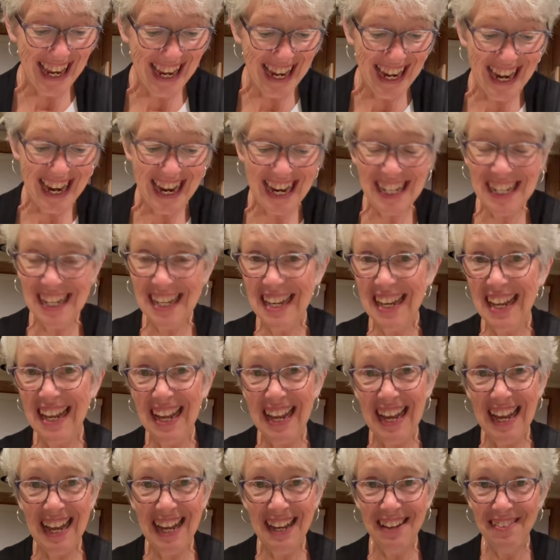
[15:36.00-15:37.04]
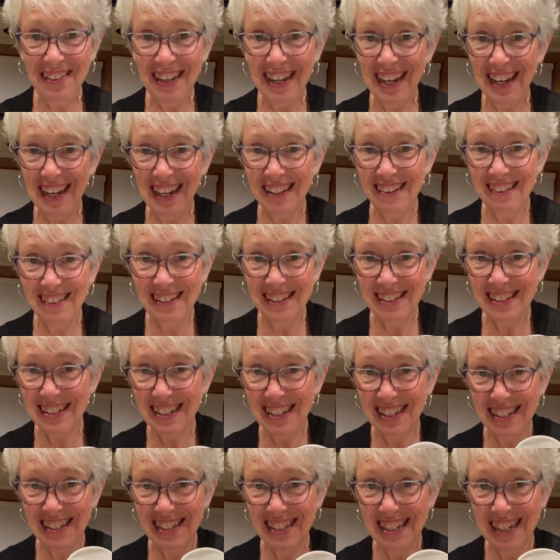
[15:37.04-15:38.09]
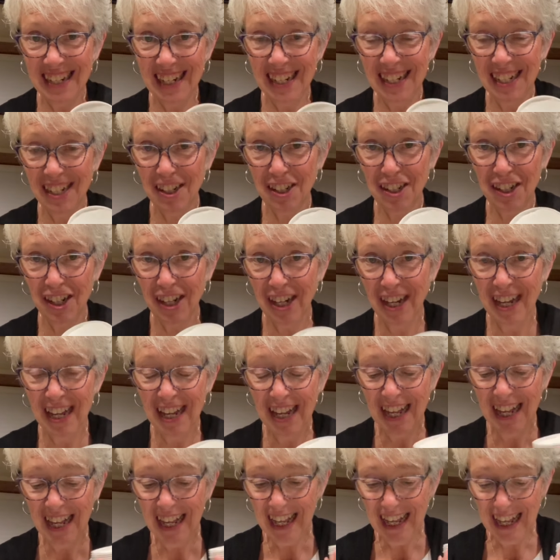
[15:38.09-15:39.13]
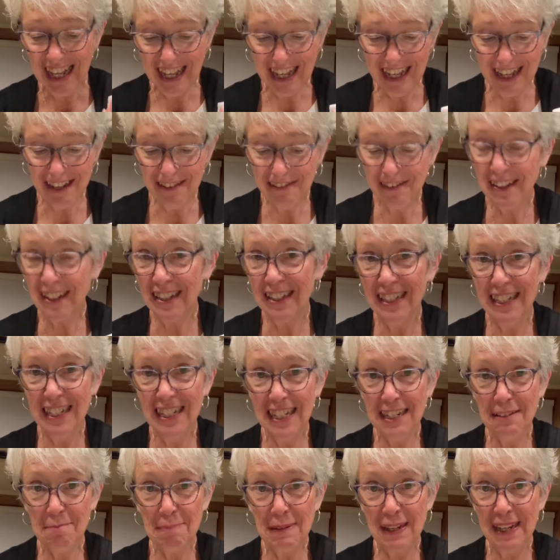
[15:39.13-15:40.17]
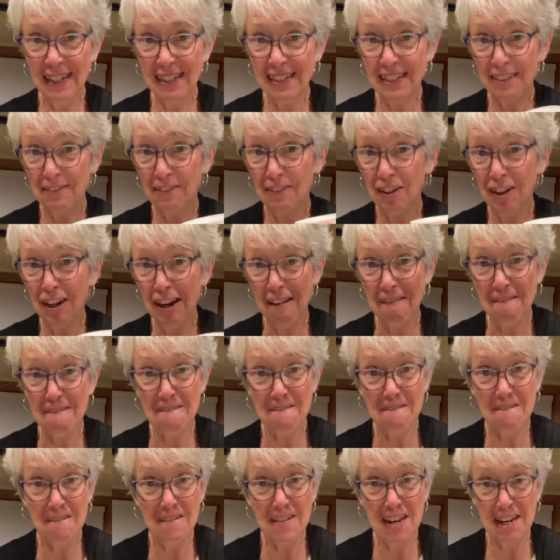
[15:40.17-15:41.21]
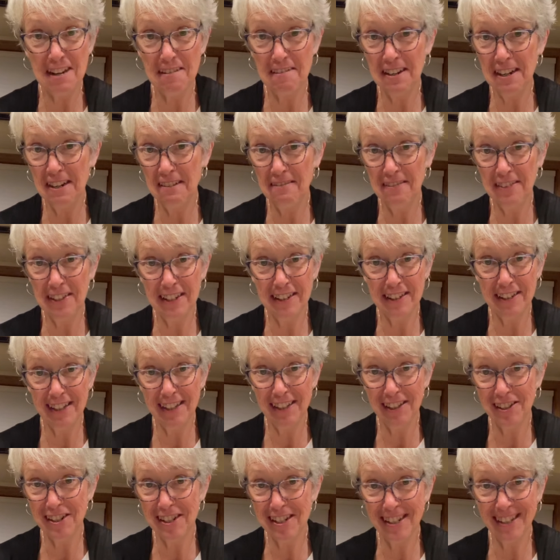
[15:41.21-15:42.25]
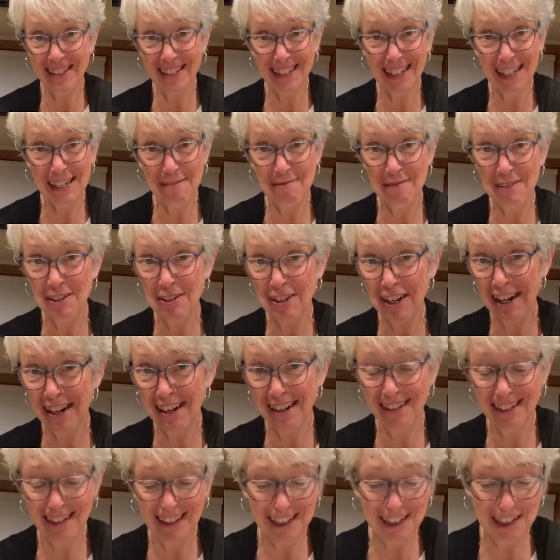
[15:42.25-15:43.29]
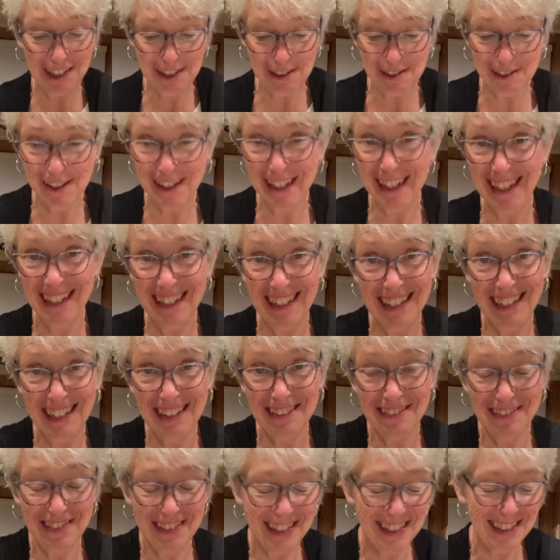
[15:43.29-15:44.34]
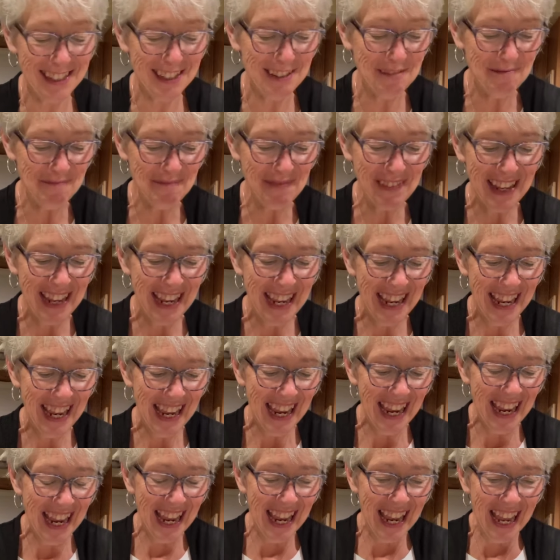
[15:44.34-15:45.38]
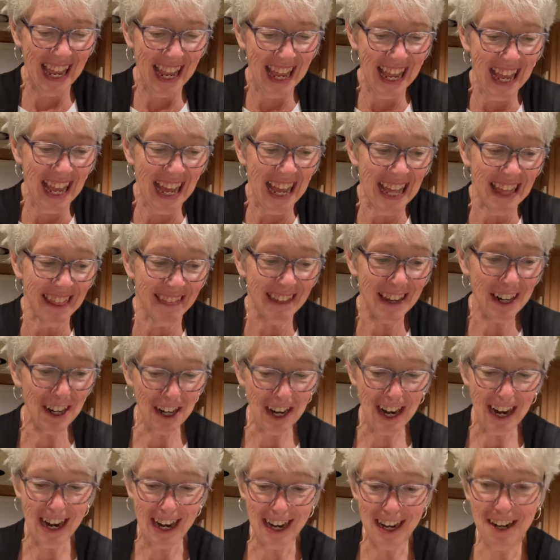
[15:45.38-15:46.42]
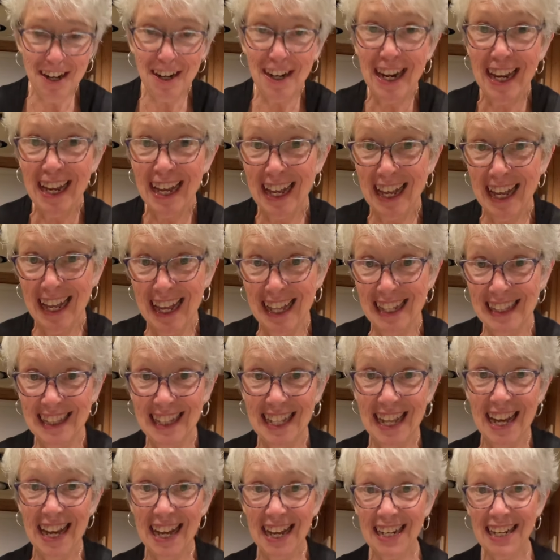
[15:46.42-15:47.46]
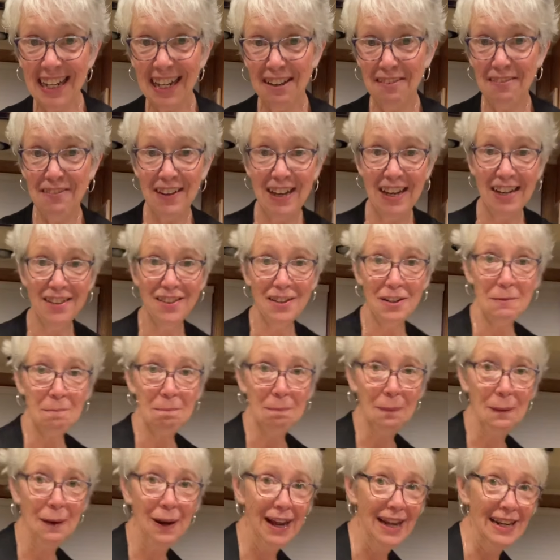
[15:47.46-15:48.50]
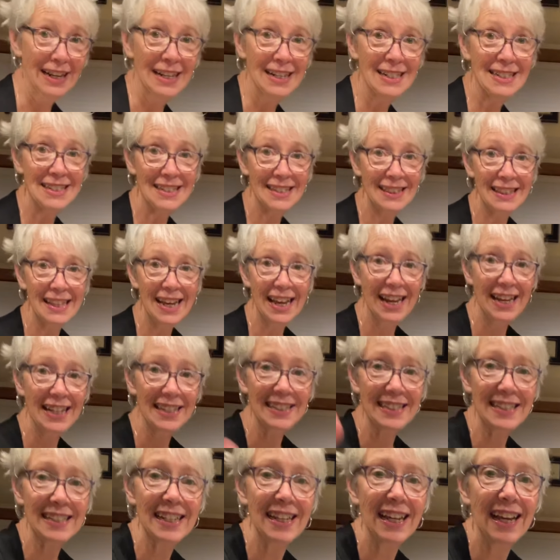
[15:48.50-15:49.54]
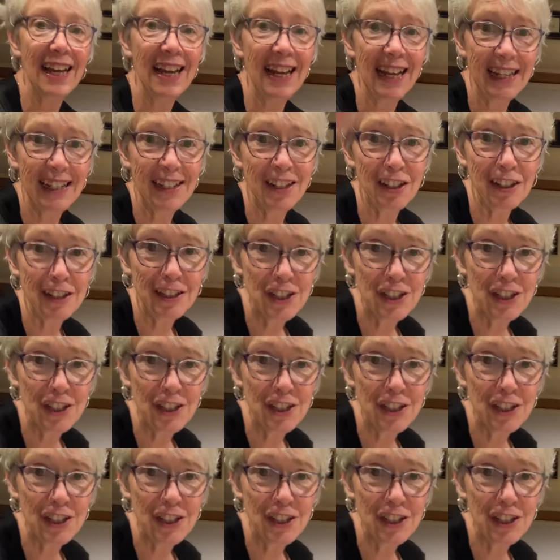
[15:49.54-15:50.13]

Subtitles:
And I've had this container of cleaning paste for a very, very long time. You hardly use any of it. There are a lot of other products that I could